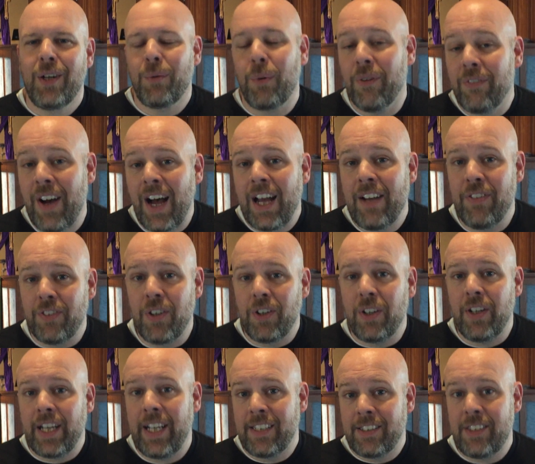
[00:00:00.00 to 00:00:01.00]

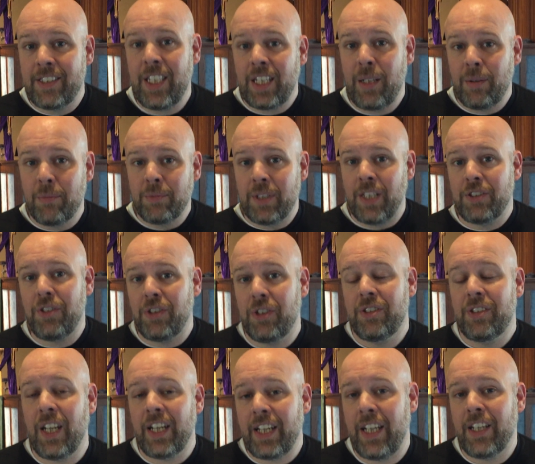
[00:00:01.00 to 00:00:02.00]
Revival, it seems, as you
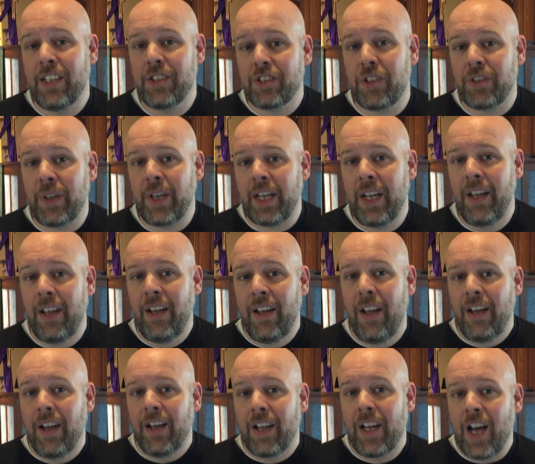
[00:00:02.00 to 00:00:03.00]
study history,
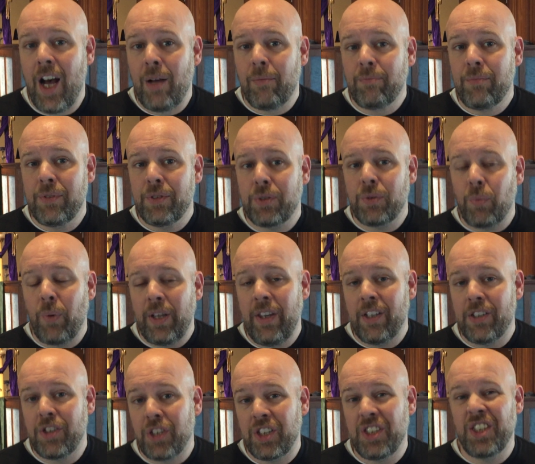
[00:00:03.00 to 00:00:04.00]
comes when
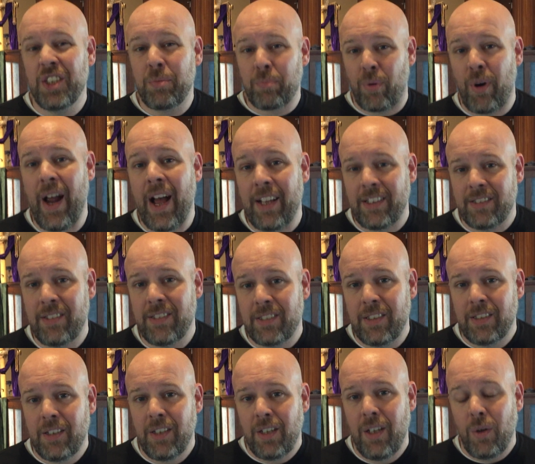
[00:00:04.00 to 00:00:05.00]
the church is pressed,
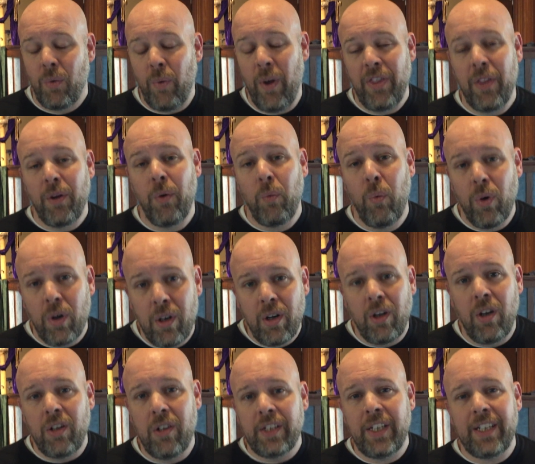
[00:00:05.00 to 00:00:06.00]
when the
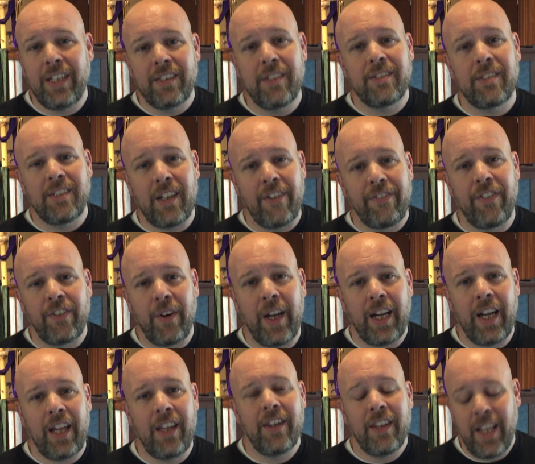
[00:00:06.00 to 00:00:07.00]
world is
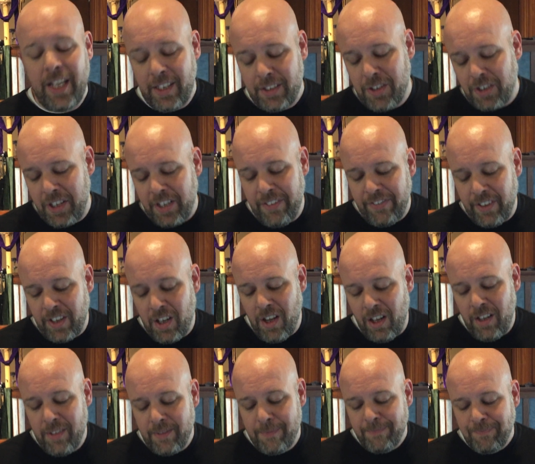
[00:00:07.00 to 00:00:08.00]
suffering and things are
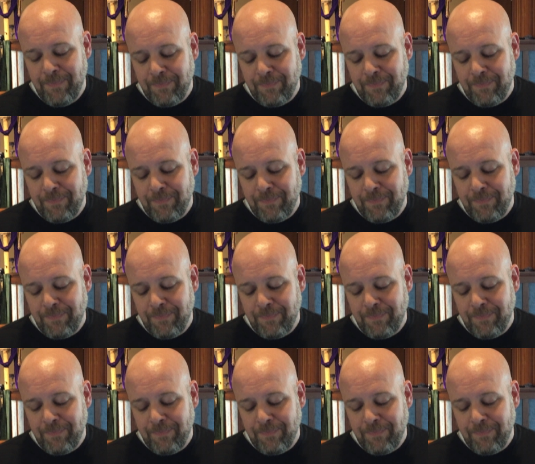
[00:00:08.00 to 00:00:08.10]
difficult.